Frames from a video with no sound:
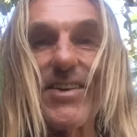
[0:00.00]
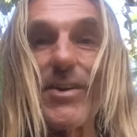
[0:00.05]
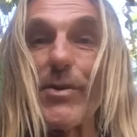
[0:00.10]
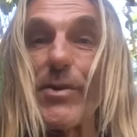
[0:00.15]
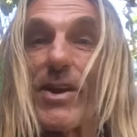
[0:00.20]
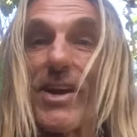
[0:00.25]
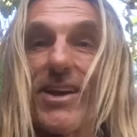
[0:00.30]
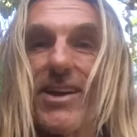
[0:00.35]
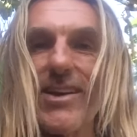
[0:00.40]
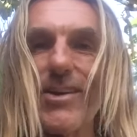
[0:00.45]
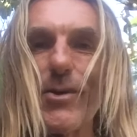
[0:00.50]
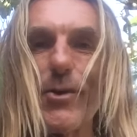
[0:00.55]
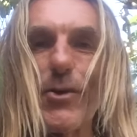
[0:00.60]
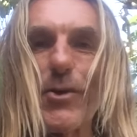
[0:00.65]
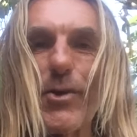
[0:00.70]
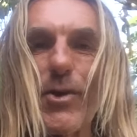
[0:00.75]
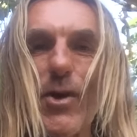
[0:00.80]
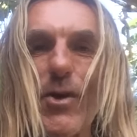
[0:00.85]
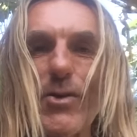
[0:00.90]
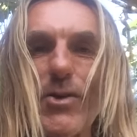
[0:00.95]
doing
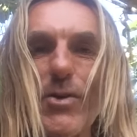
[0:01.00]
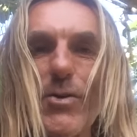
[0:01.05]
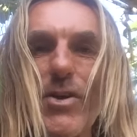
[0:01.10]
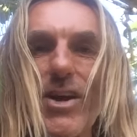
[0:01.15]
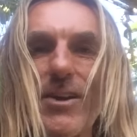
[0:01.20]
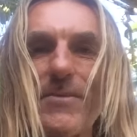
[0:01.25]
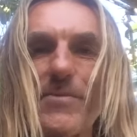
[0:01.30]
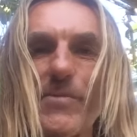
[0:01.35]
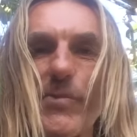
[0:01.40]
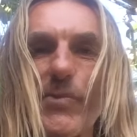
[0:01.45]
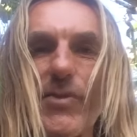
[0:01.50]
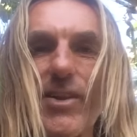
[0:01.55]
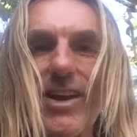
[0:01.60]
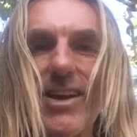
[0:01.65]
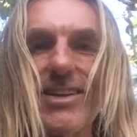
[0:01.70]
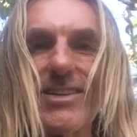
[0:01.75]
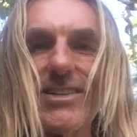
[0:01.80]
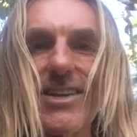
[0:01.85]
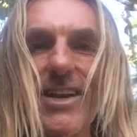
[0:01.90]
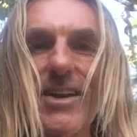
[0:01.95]
or not doing,
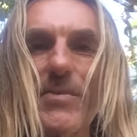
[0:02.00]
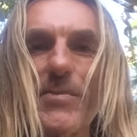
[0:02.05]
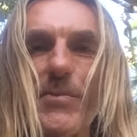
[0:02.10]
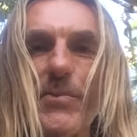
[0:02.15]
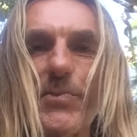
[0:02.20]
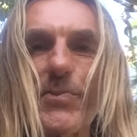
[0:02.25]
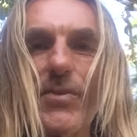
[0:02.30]
you see.